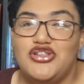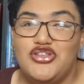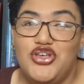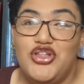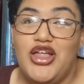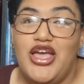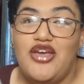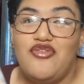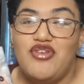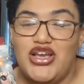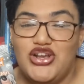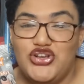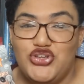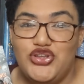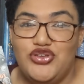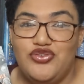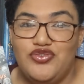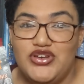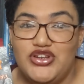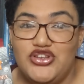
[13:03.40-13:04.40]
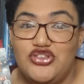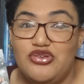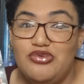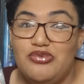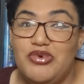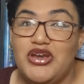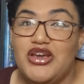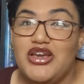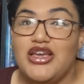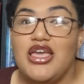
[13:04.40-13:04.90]
until I've actually finished
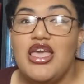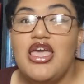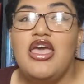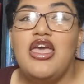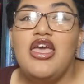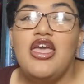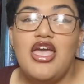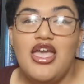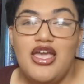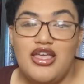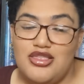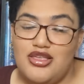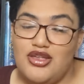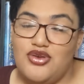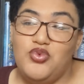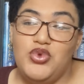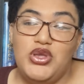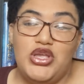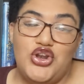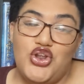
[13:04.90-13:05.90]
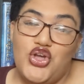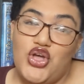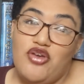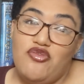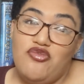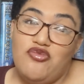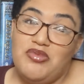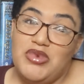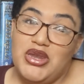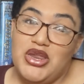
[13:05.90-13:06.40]
the book, and then we can all
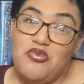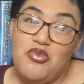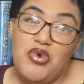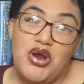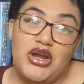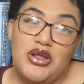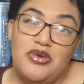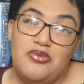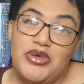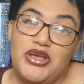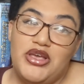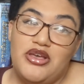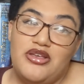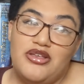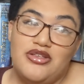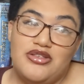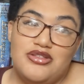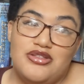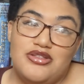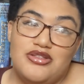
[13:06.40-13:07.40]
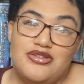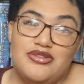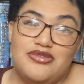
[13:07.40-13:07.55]
have a mini party because